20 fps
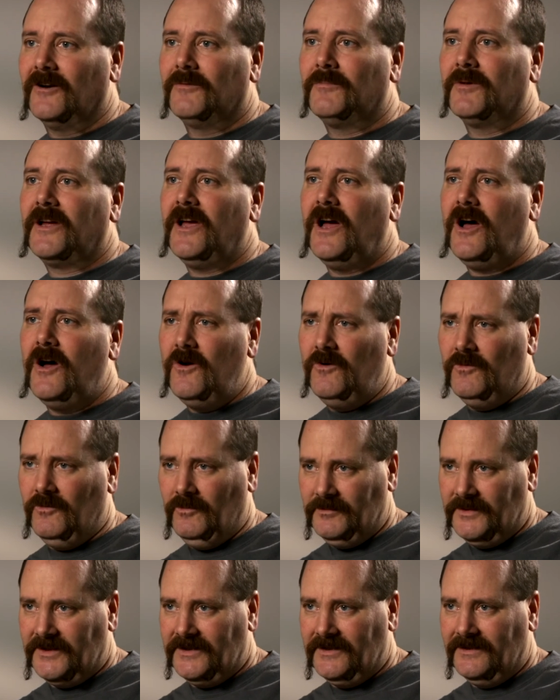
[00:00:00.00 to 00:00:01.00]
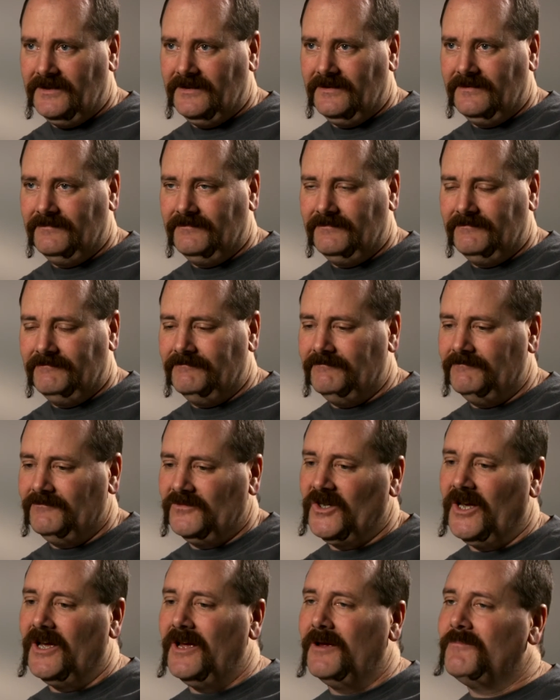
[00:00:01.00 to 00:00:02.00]
McCombs.
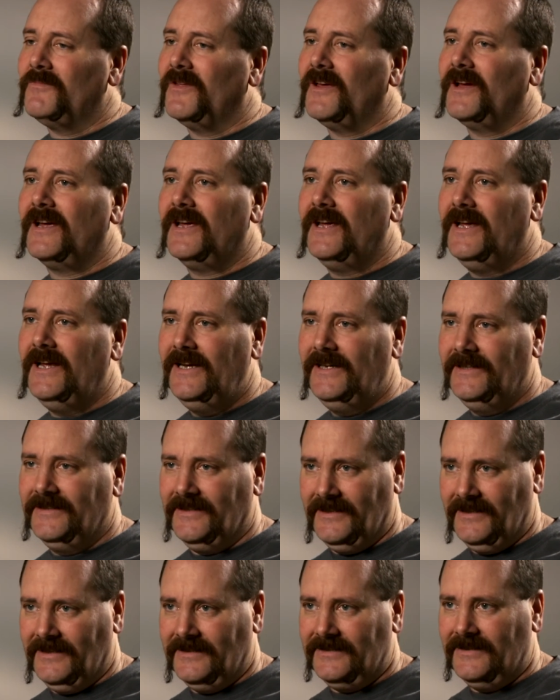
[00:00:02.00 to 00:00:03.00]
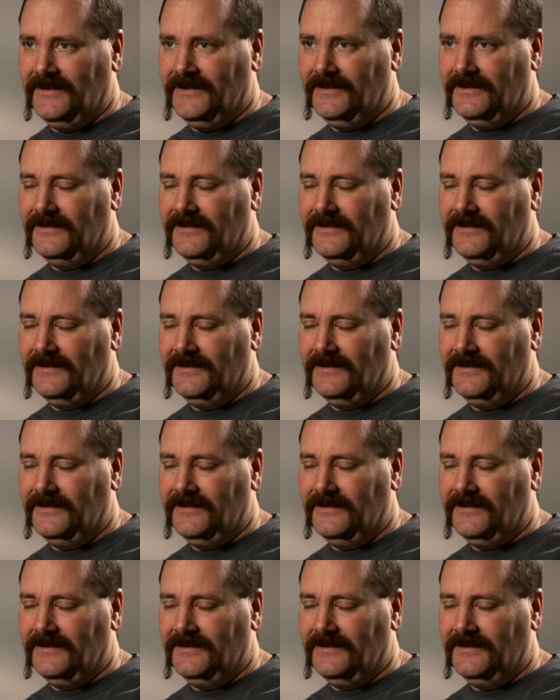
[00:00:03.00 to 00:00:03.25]
Same thing he says.